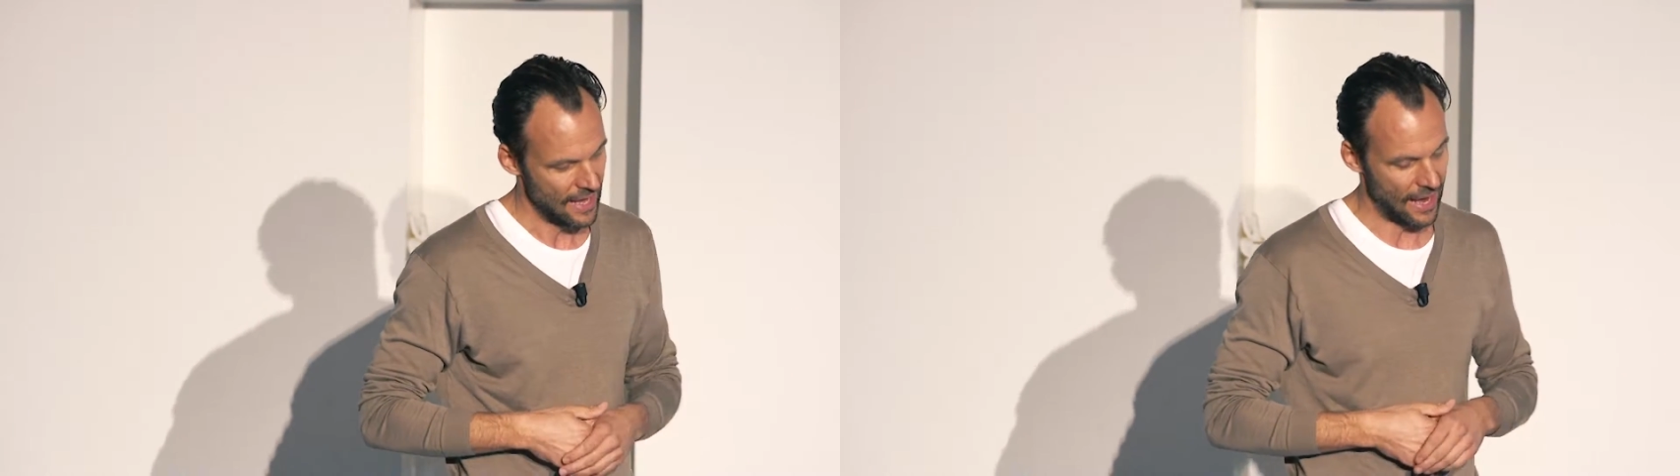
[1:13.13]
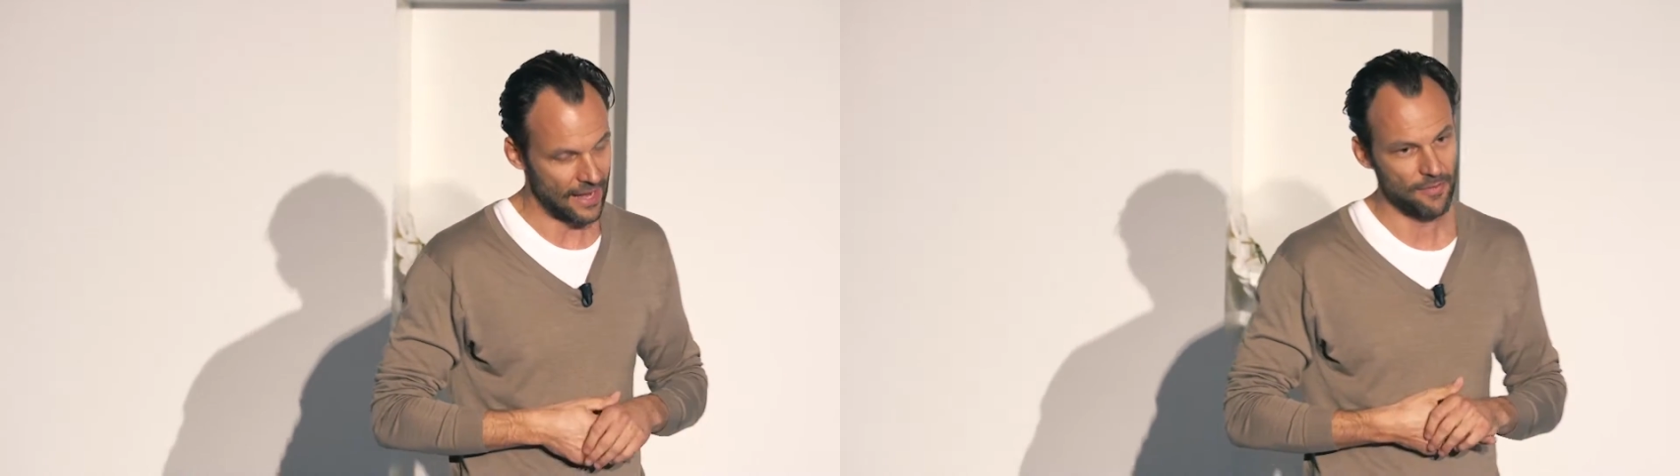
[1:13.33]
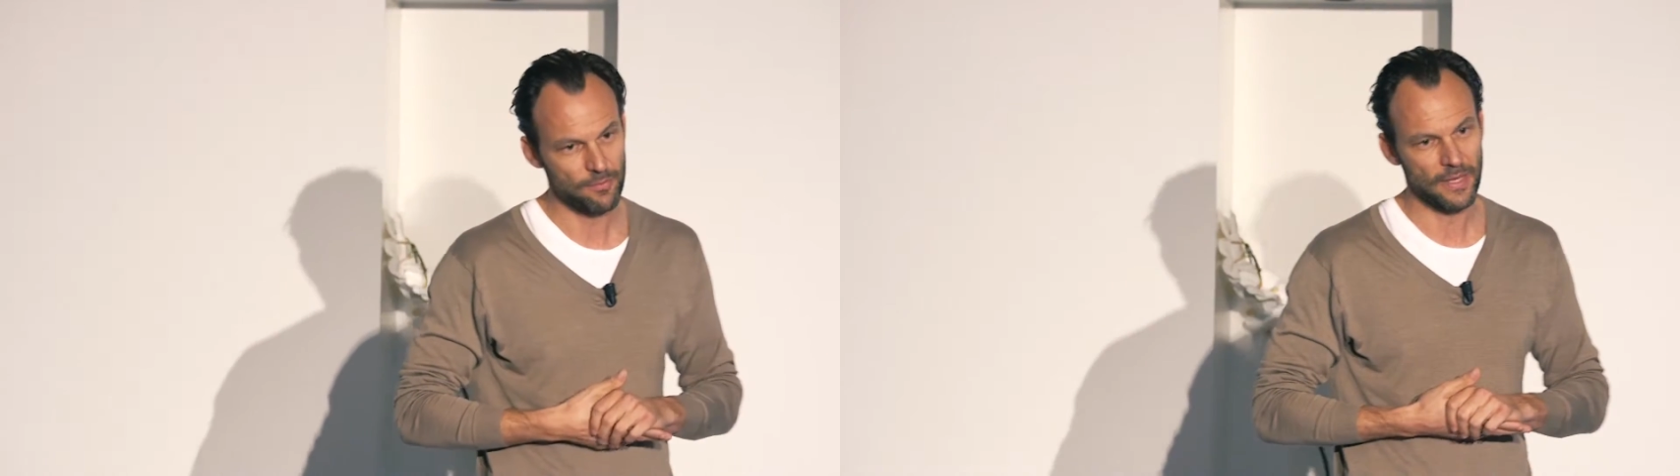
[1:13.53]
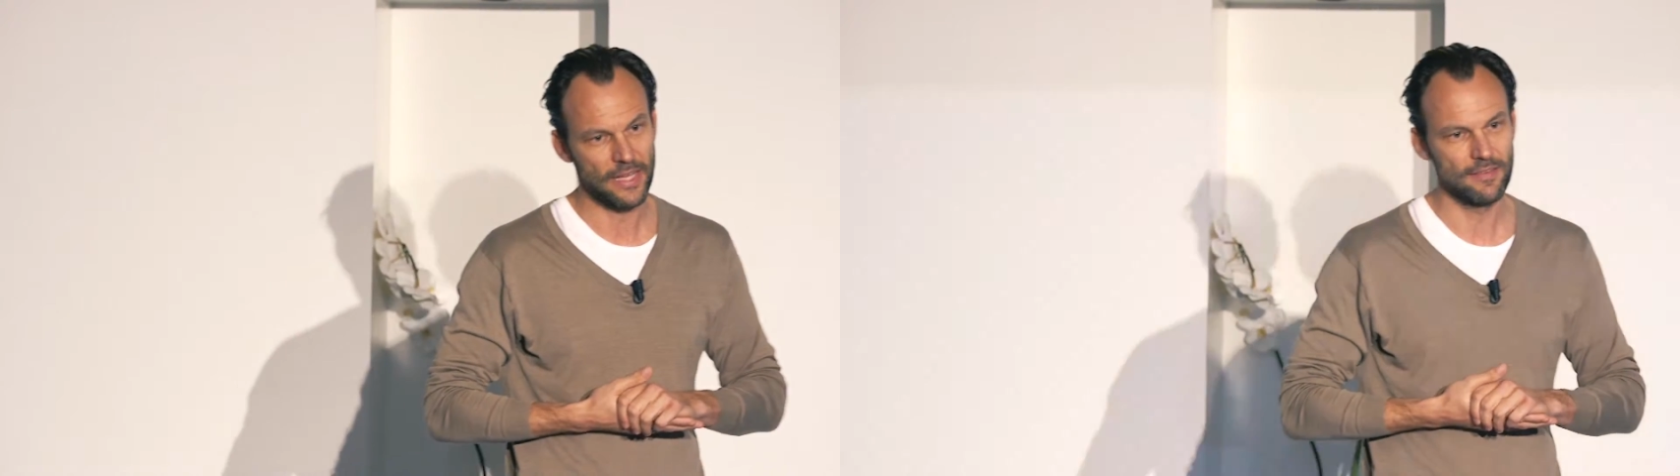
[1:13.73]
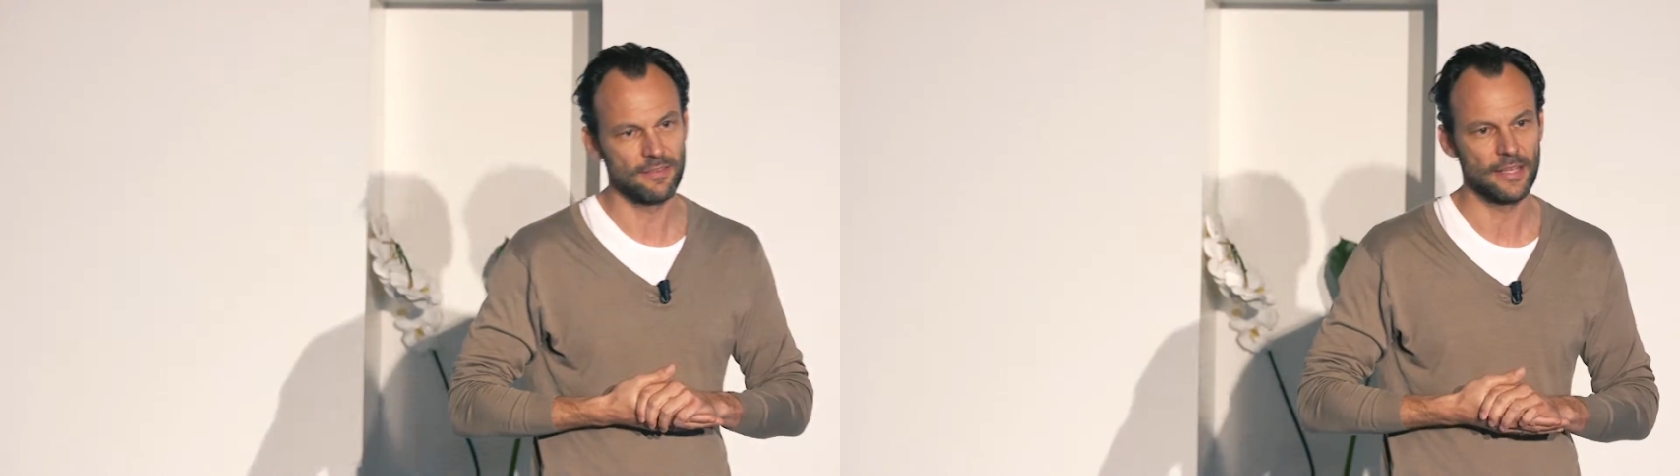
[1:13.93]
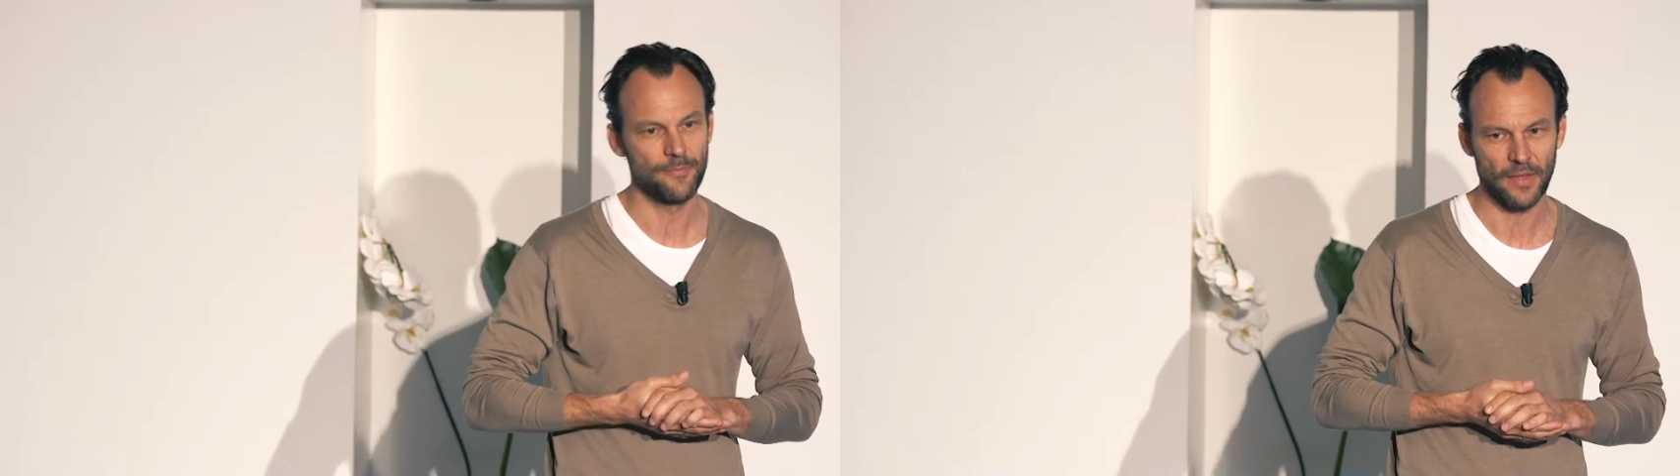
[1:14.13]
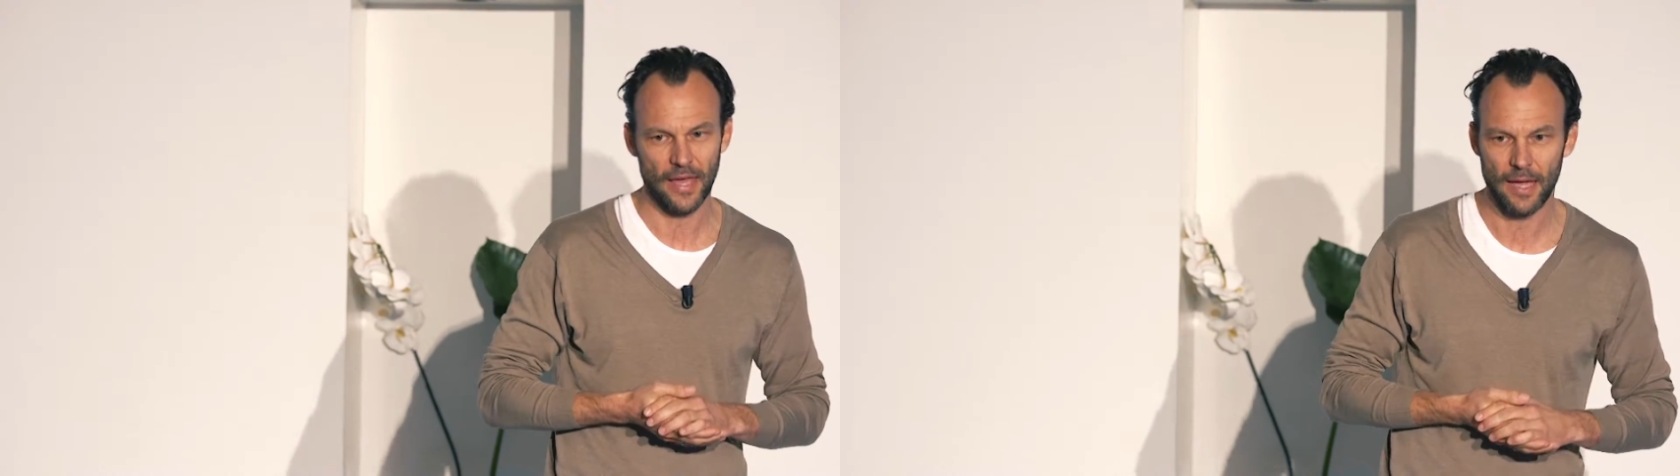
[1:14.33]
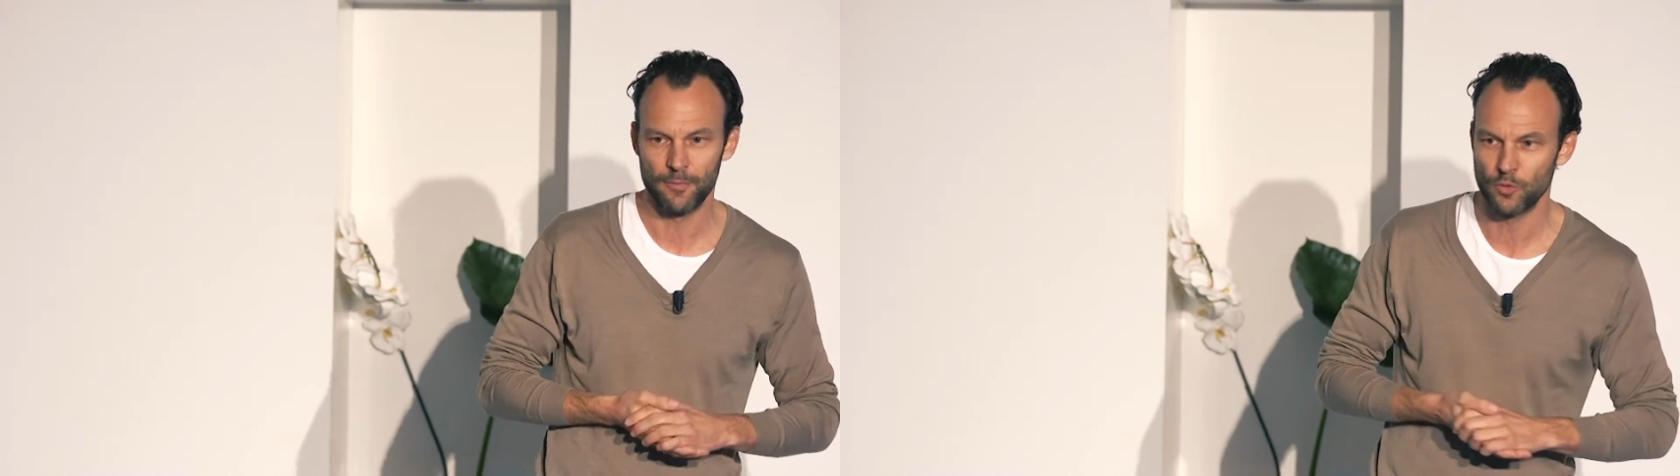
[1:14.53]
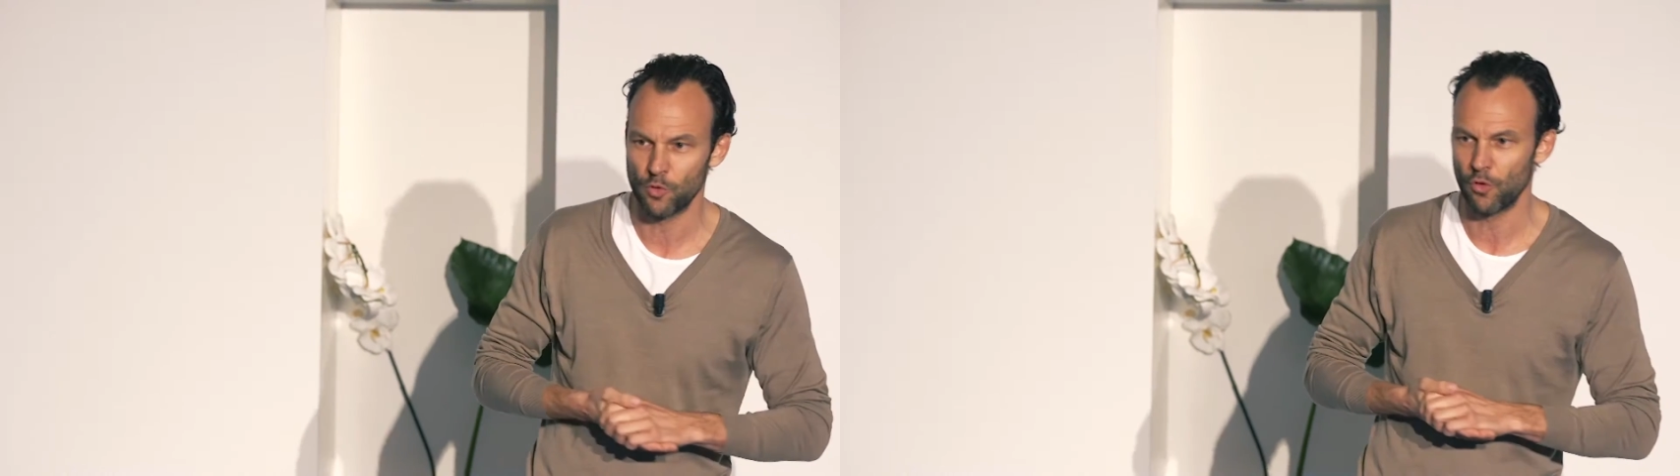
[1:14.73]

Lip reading: I left McKinsey to